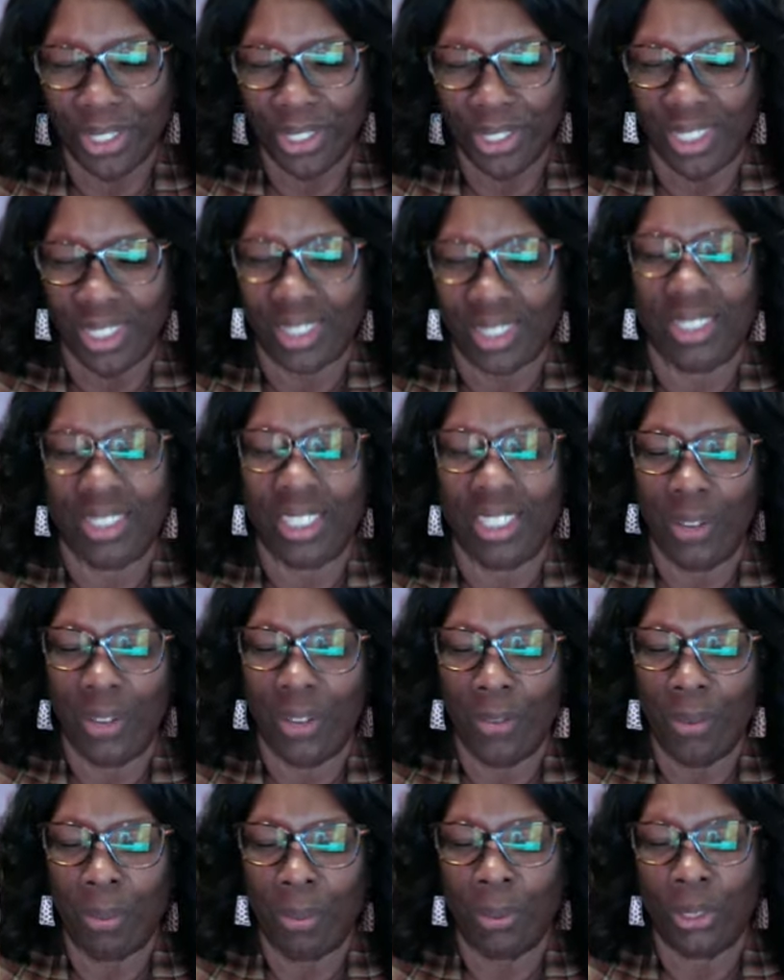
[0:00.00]
She's a
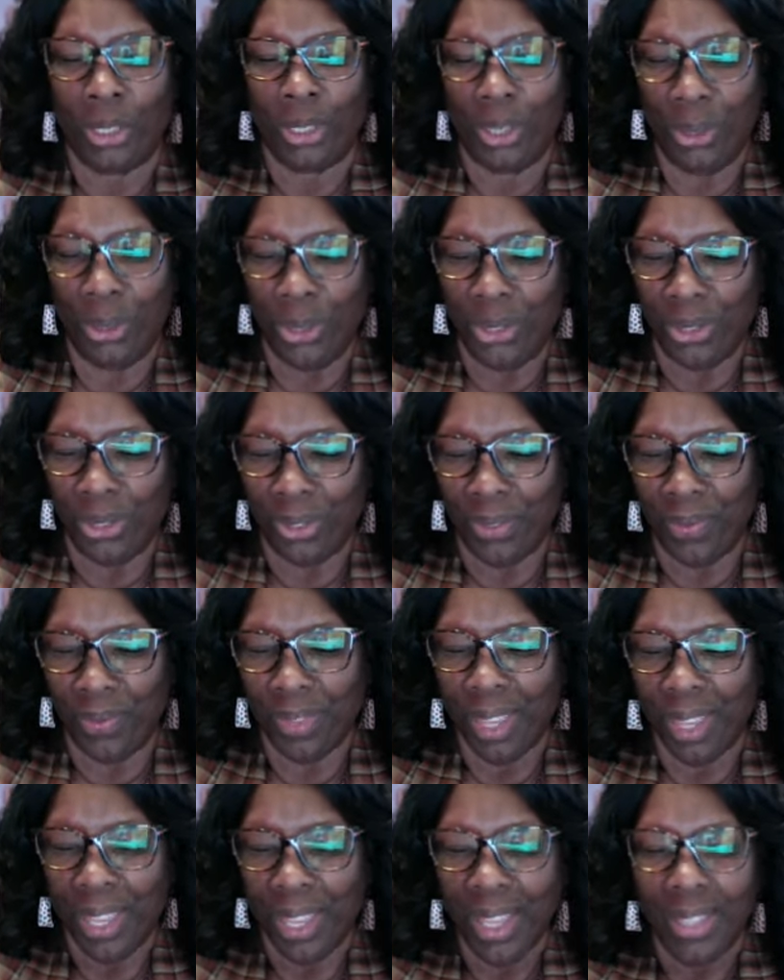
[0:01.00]
TV producer,
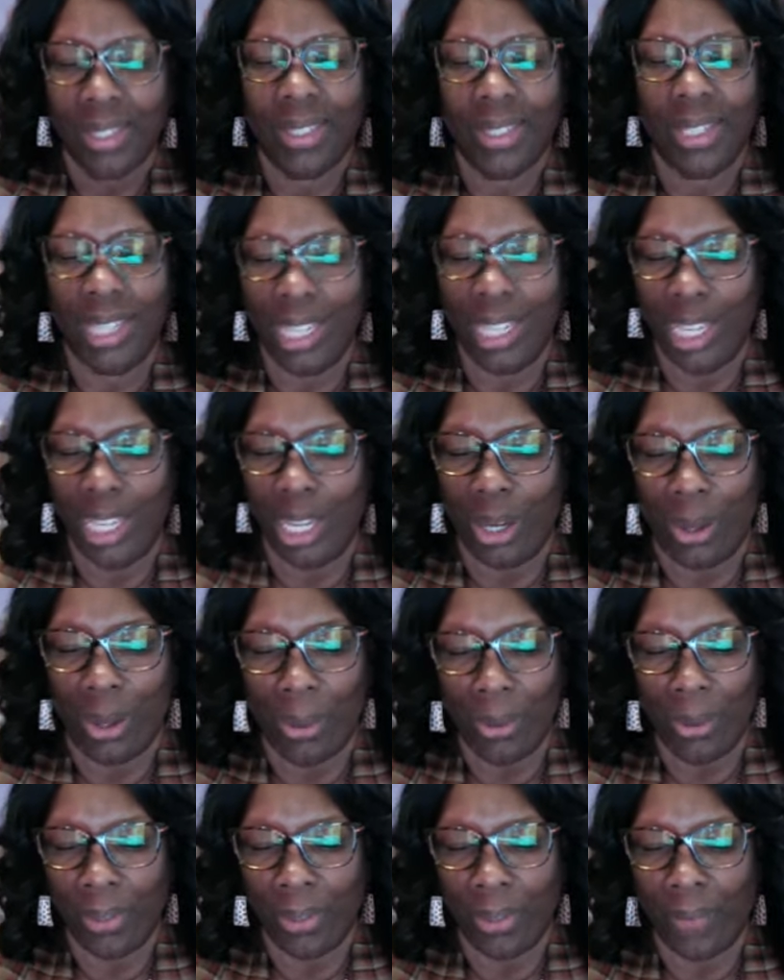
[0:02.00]

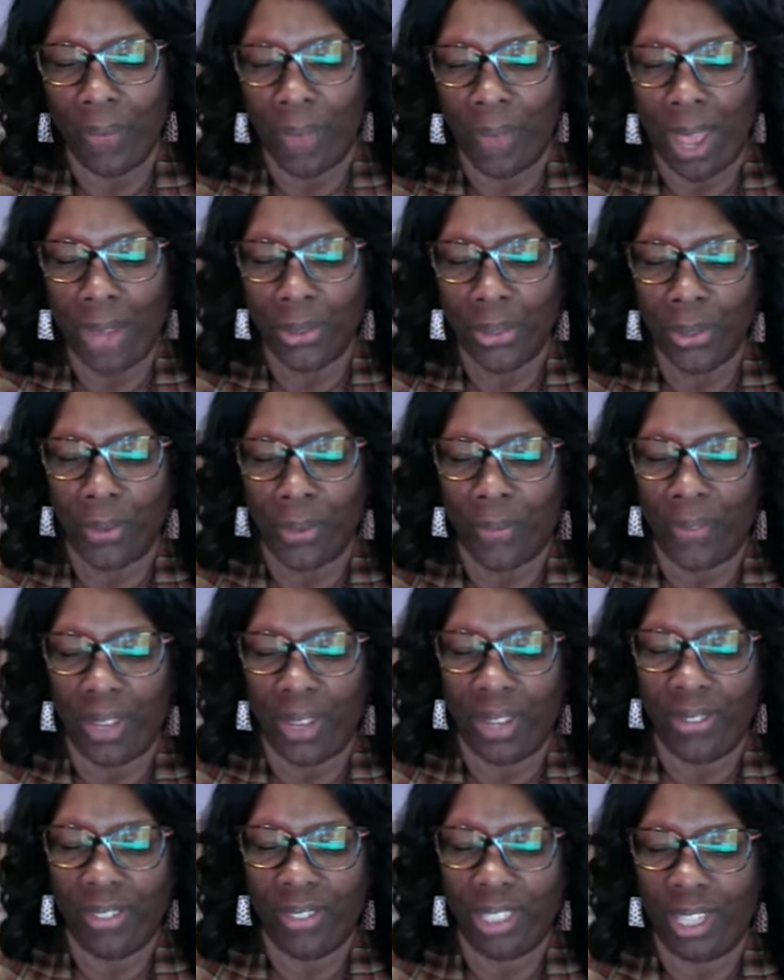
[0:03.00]
CEO, and a founder of
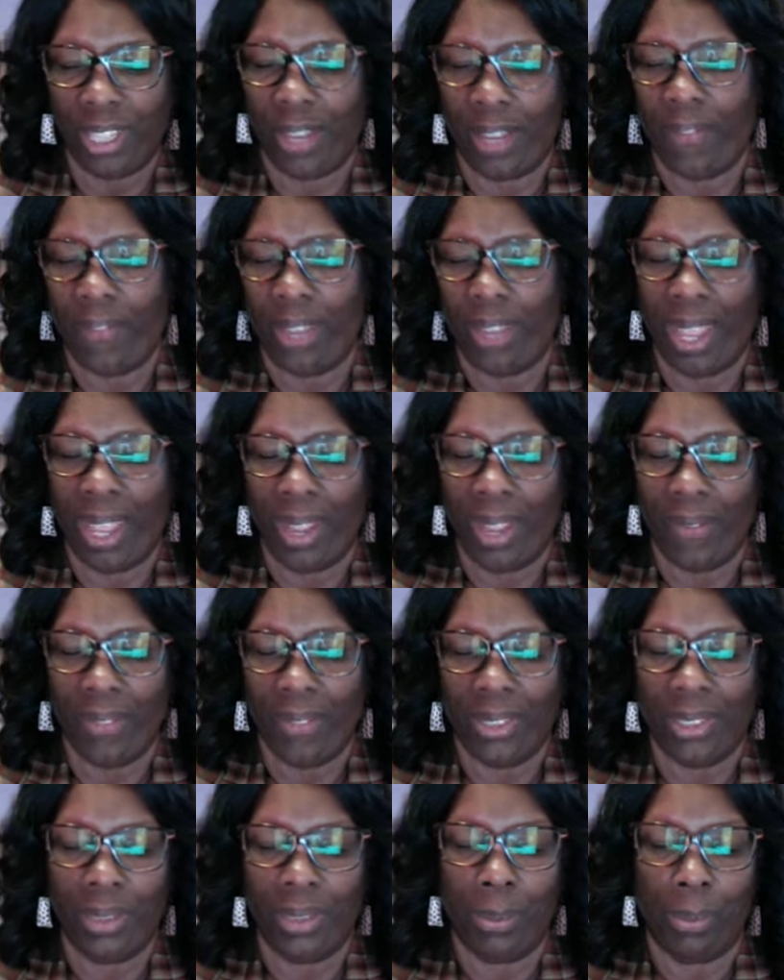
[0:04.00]
Faith Safe
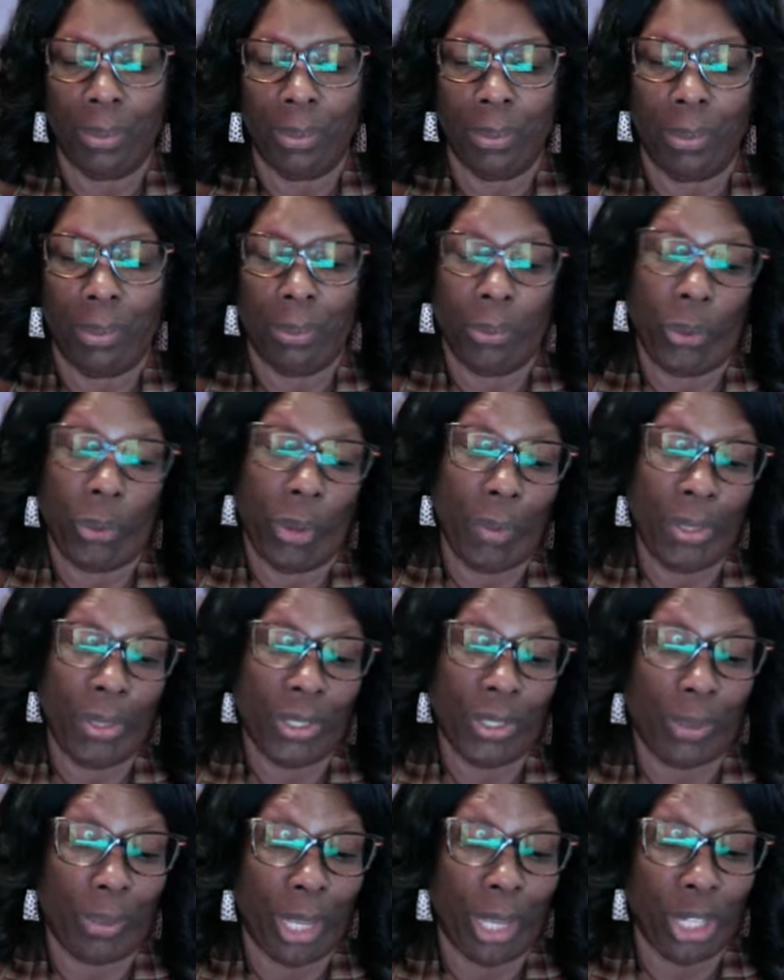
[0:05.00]
Haven
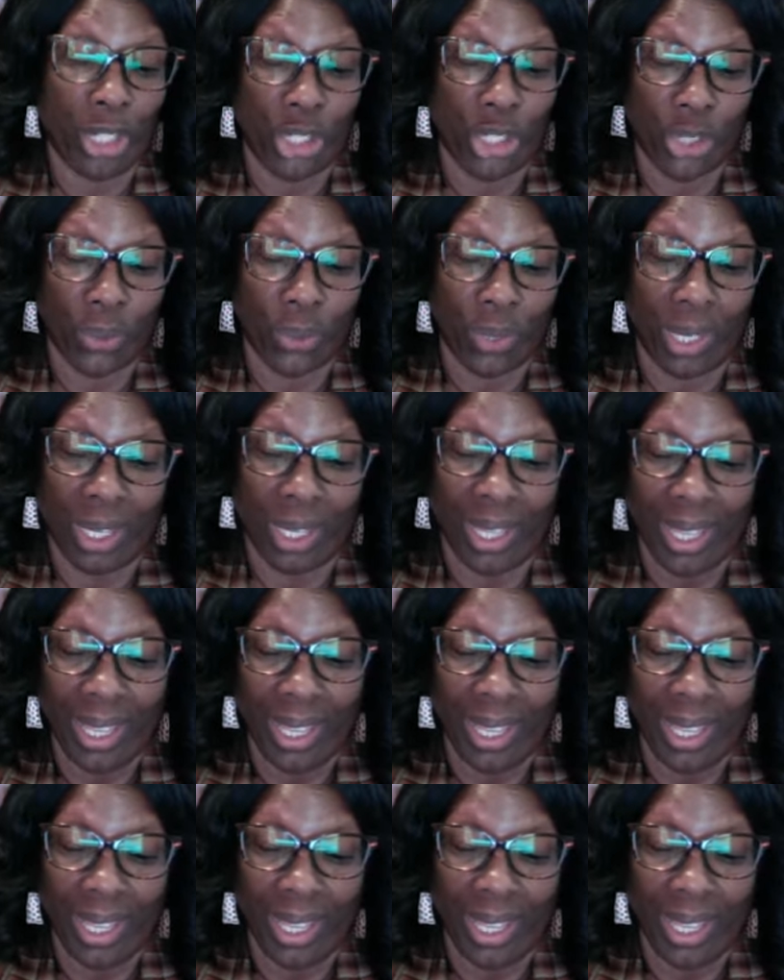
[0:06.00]
Women's Ministry.